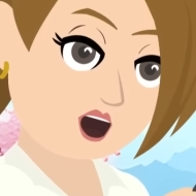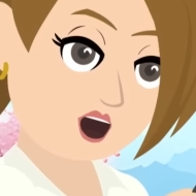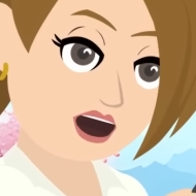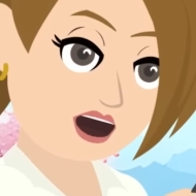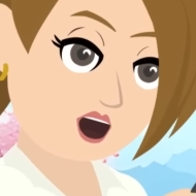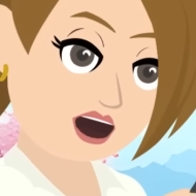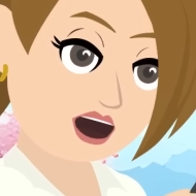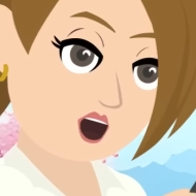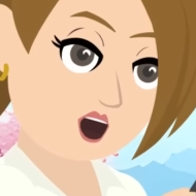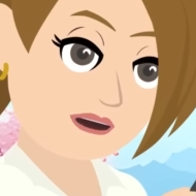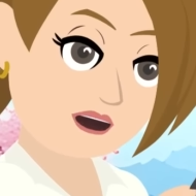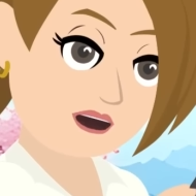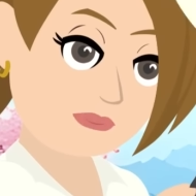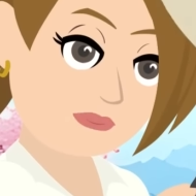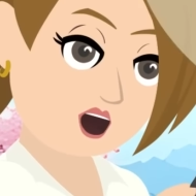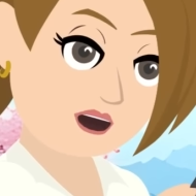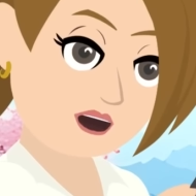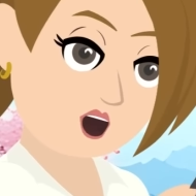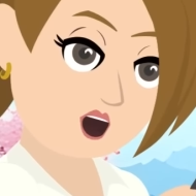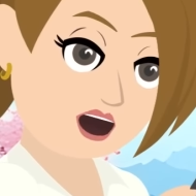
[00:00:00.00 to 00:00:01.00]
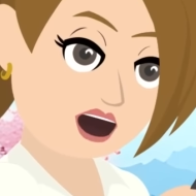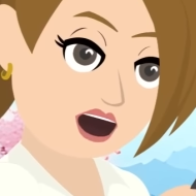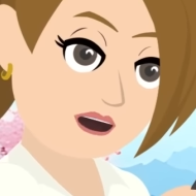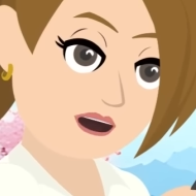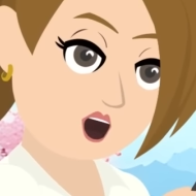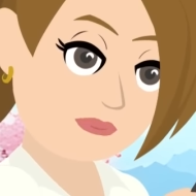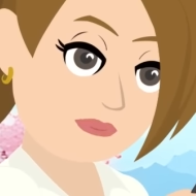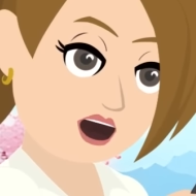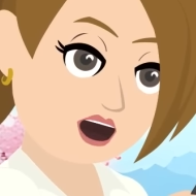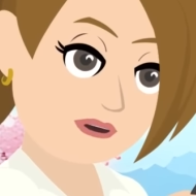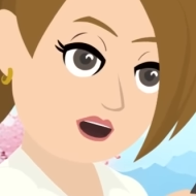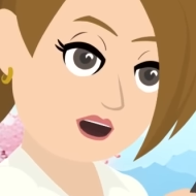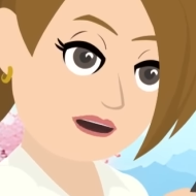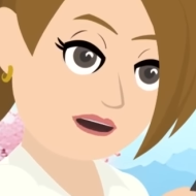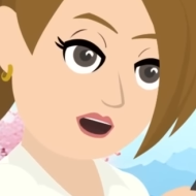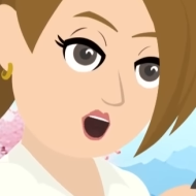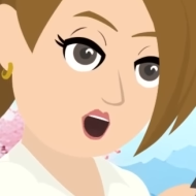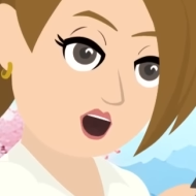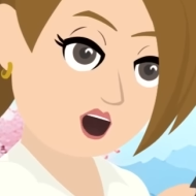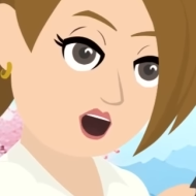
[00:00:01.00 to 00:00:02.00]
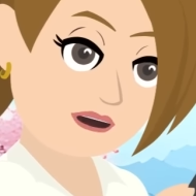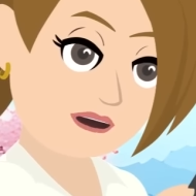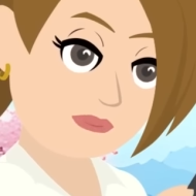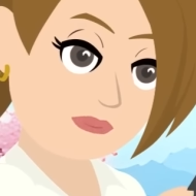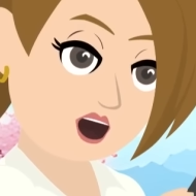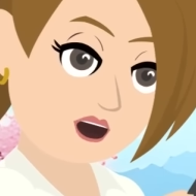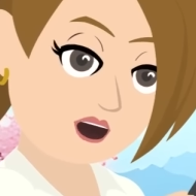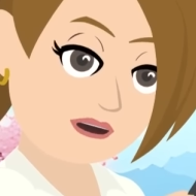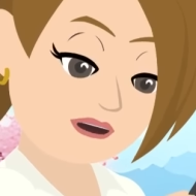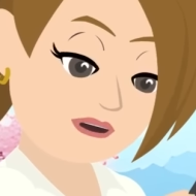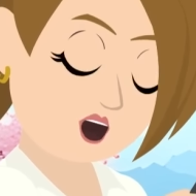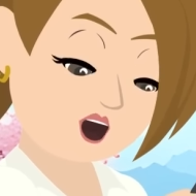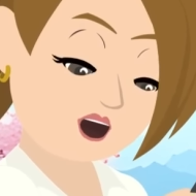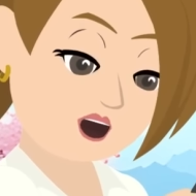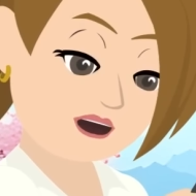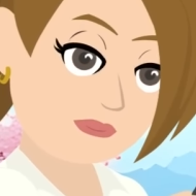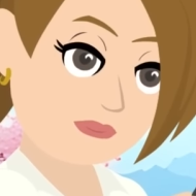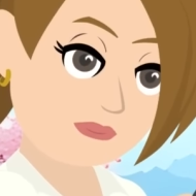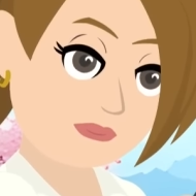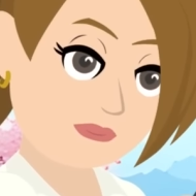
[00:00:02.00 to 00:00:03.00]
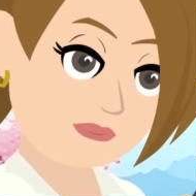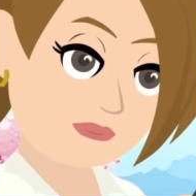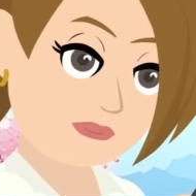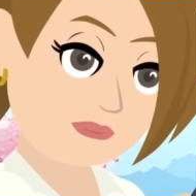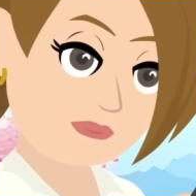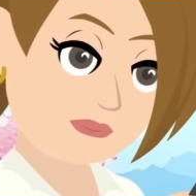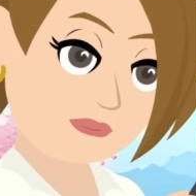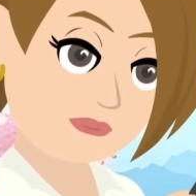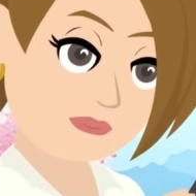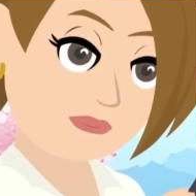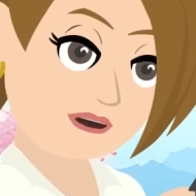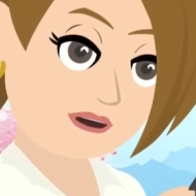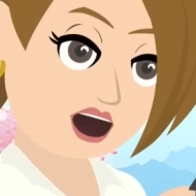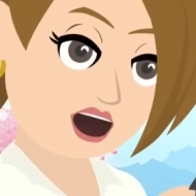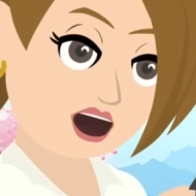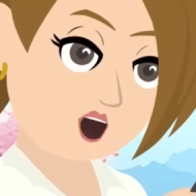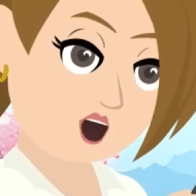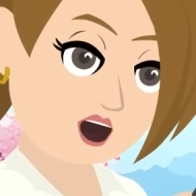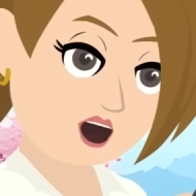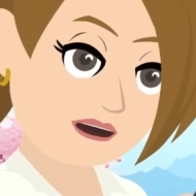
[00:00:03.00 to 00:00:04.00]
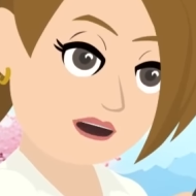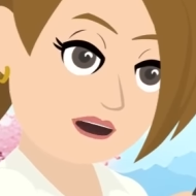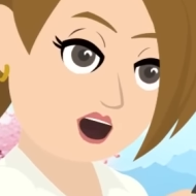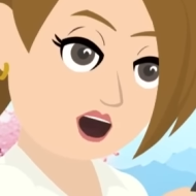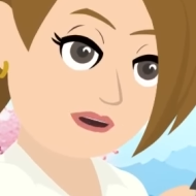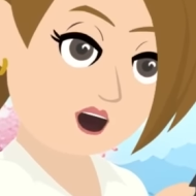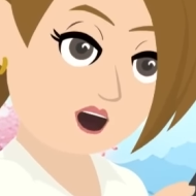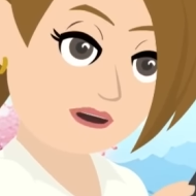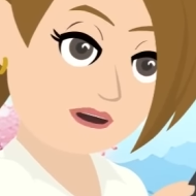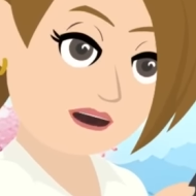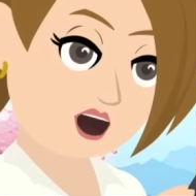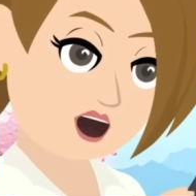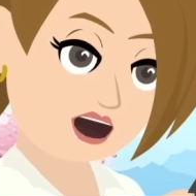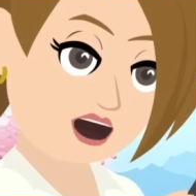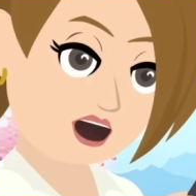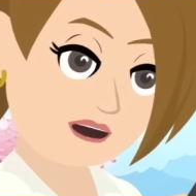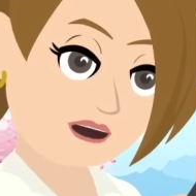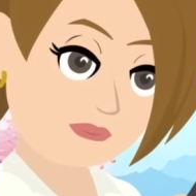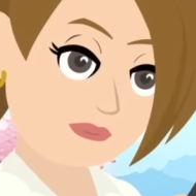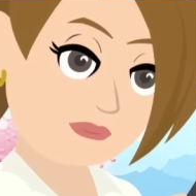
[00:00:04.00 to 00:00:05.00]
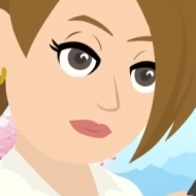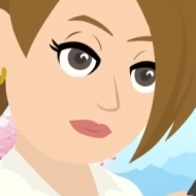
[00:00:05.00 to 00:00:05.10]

they all want to go start their own businesses. They don't want to play with you. Creators have to create.